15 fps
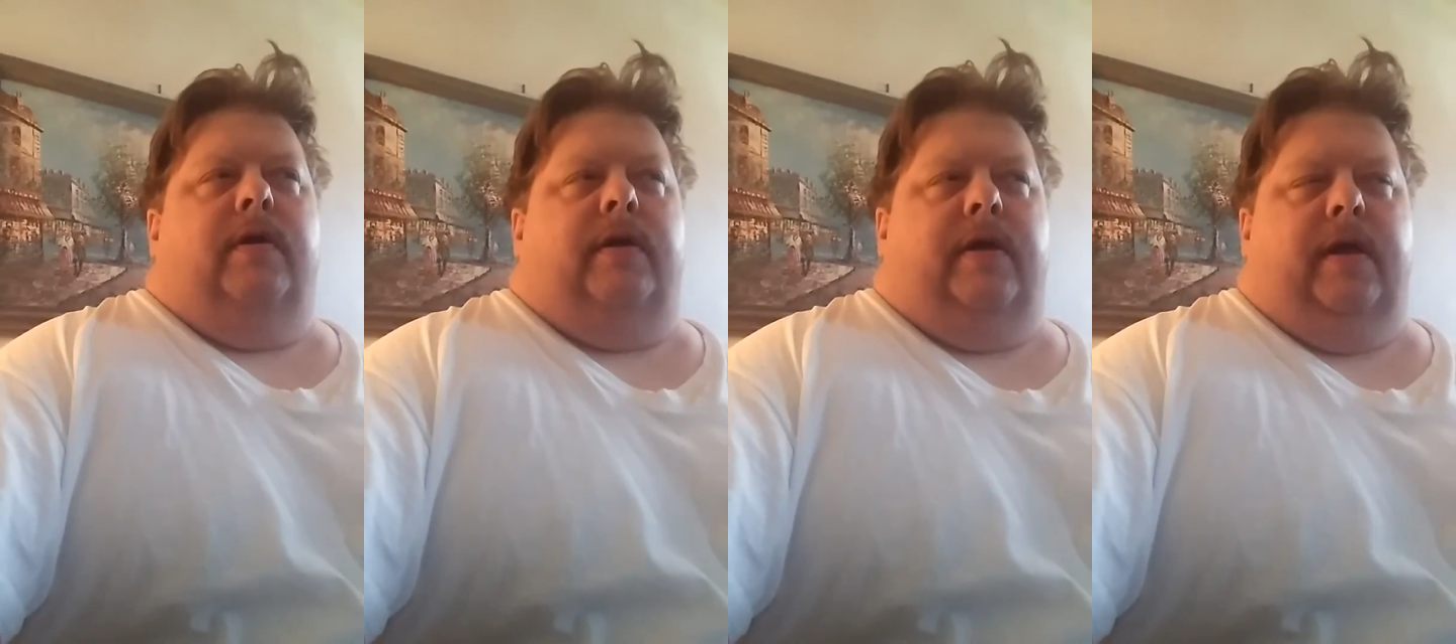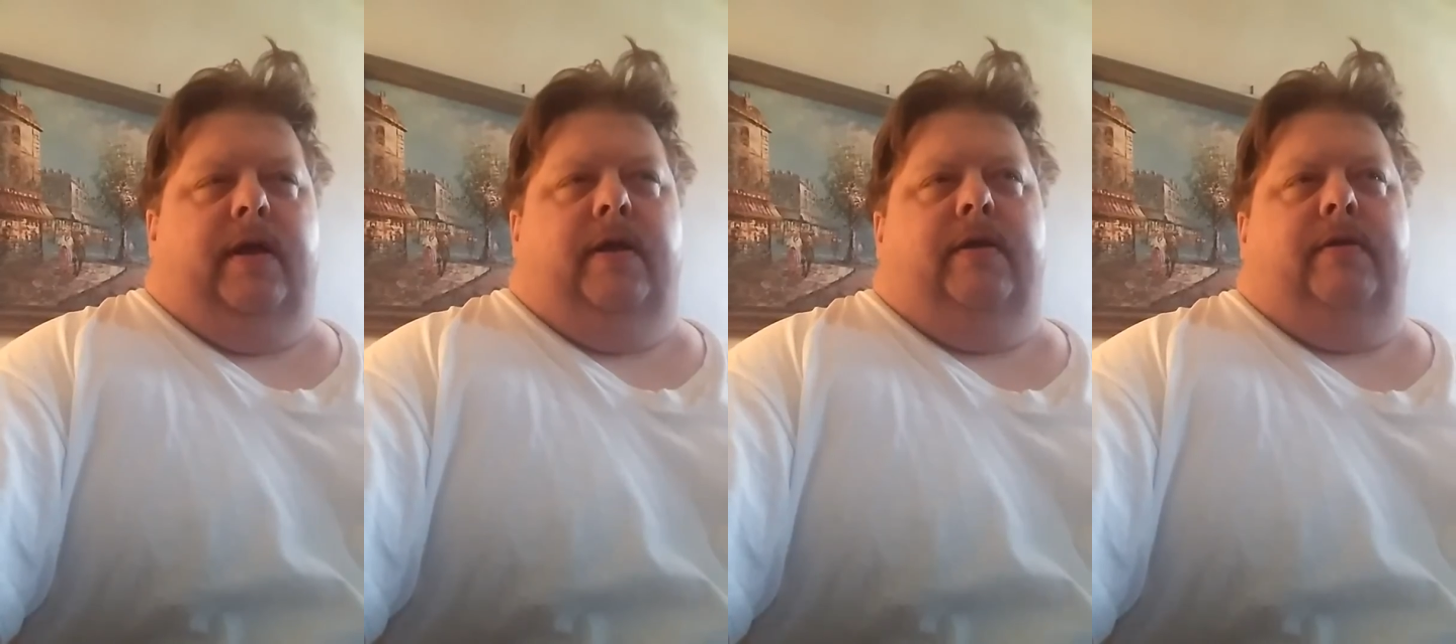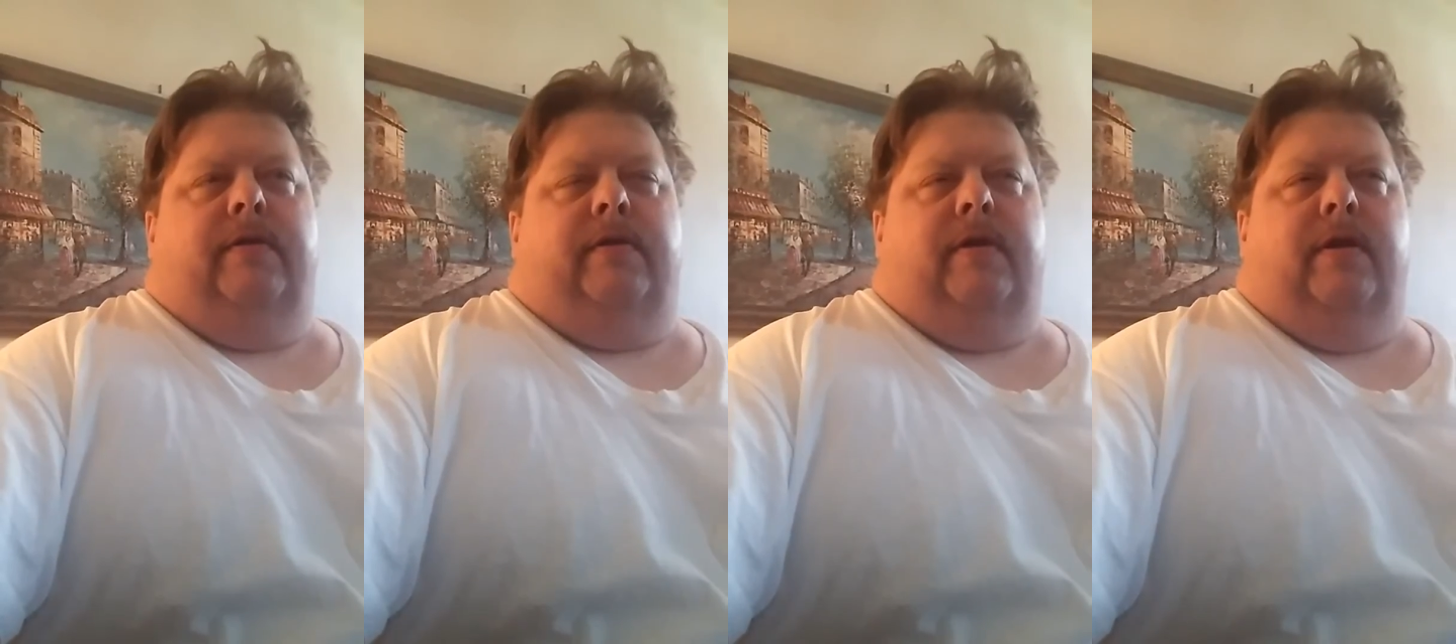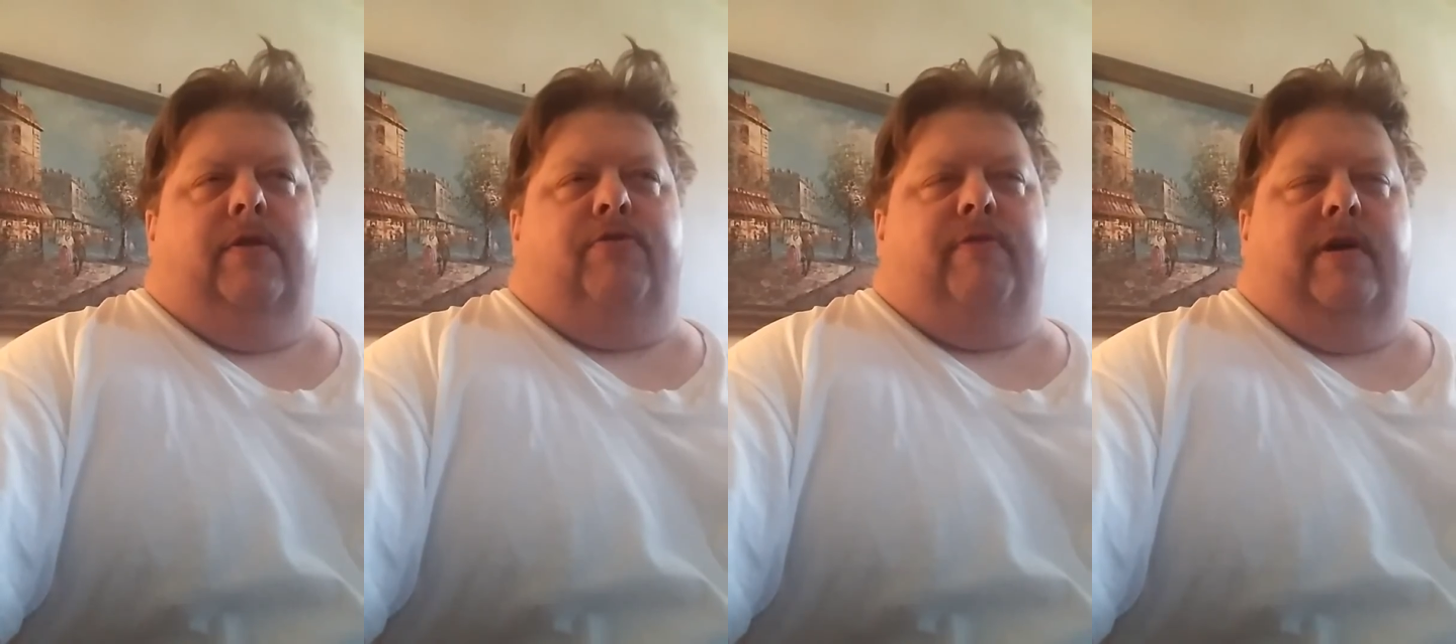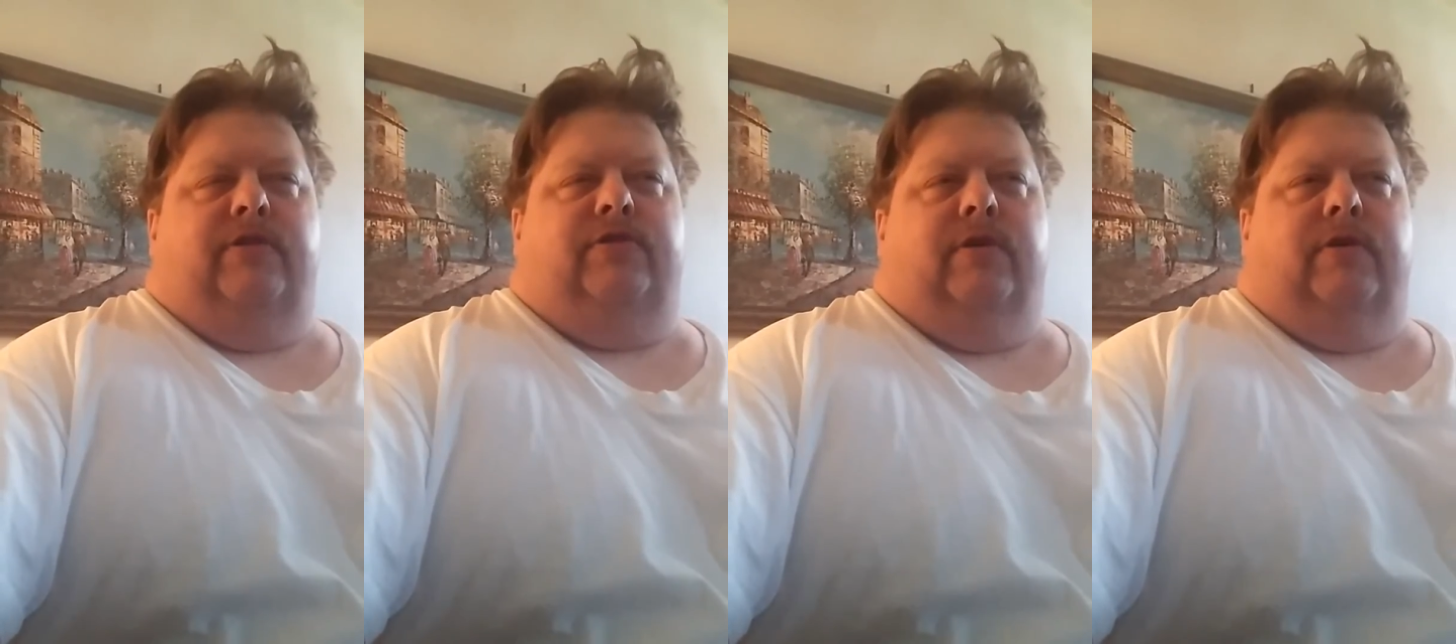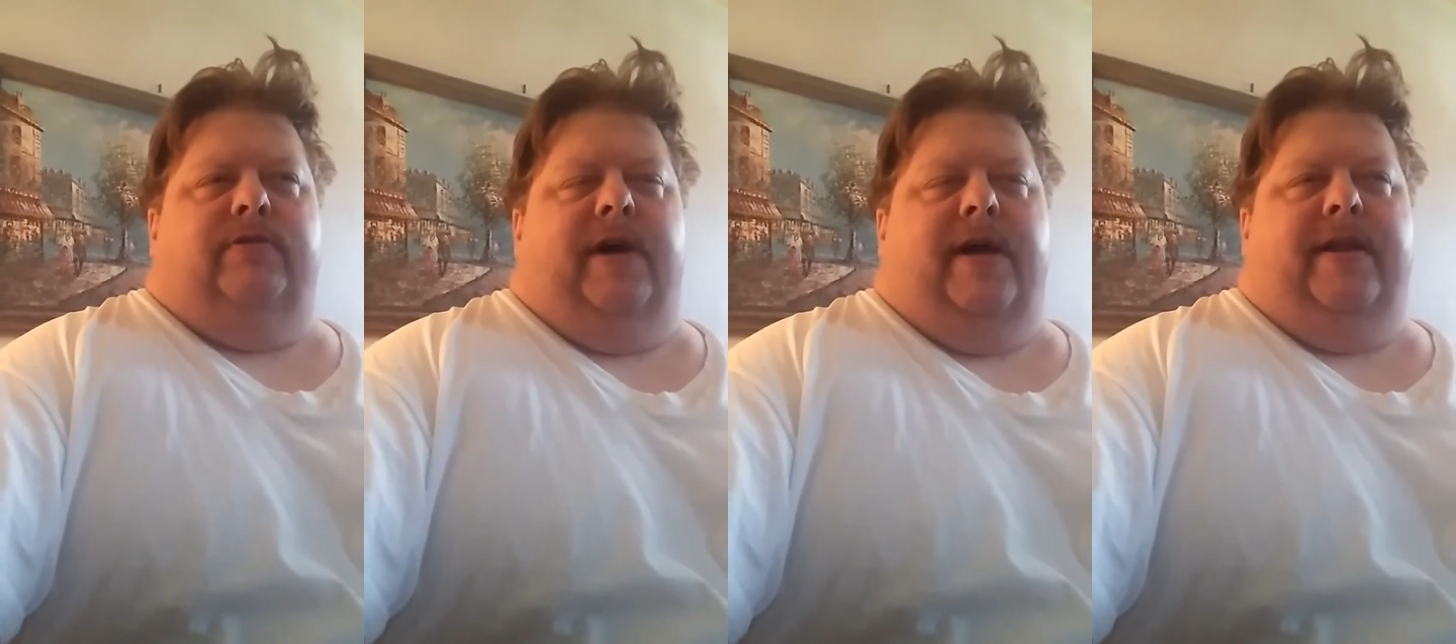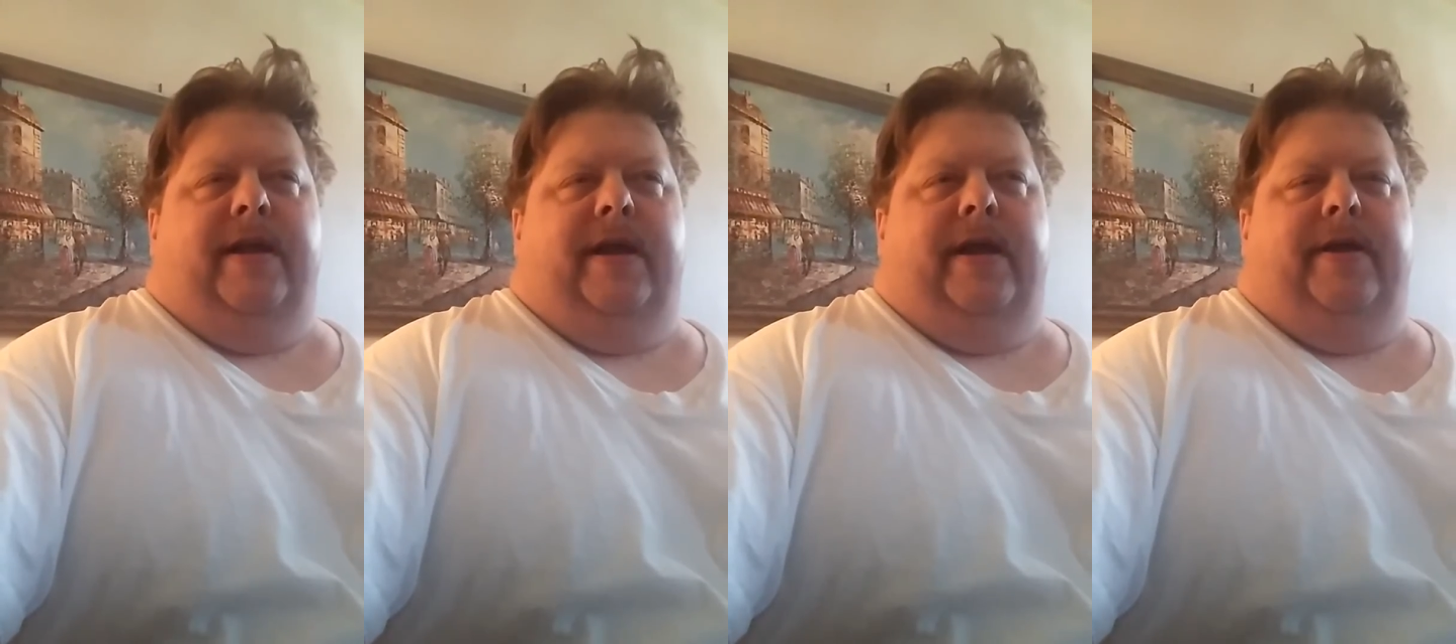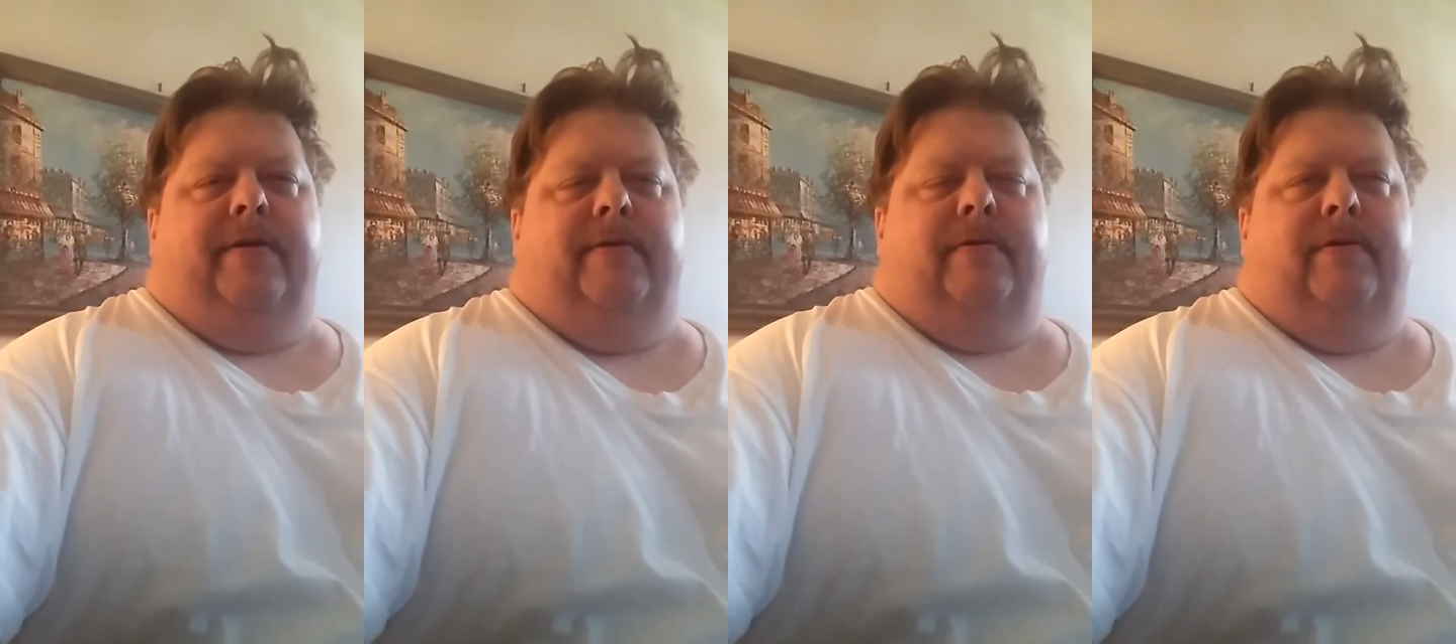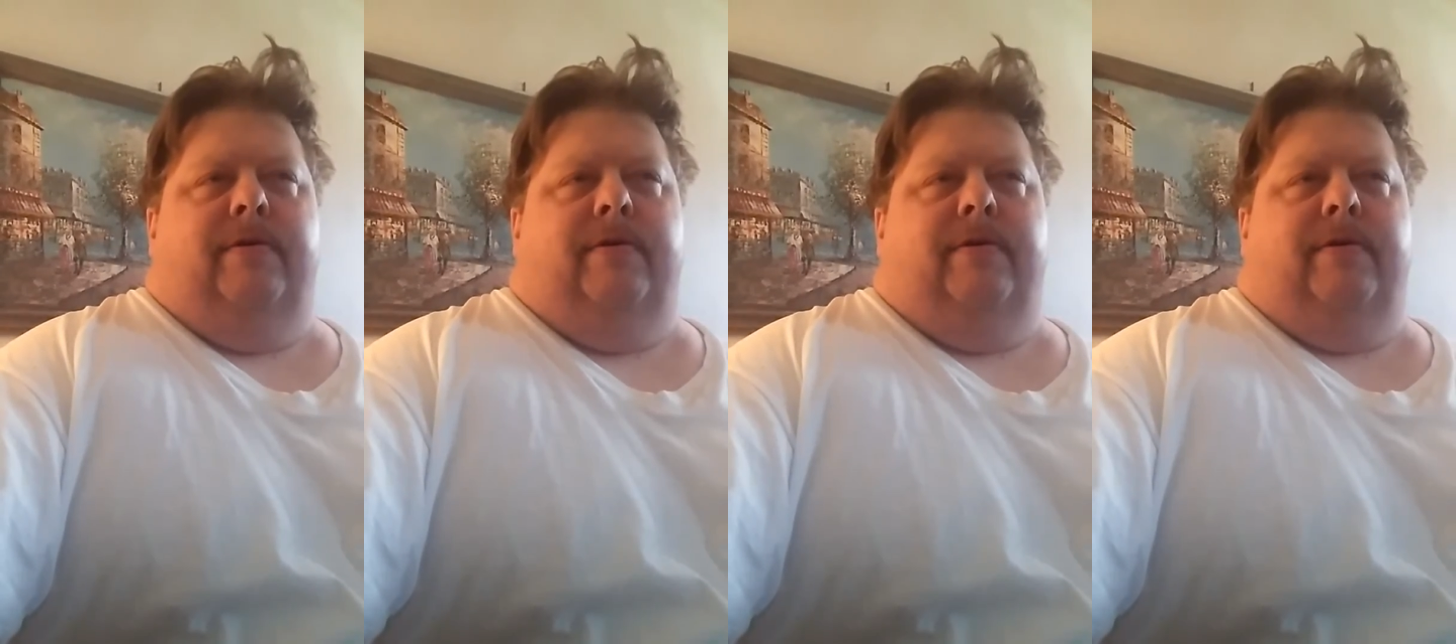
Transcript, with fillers: get to the threshold I need,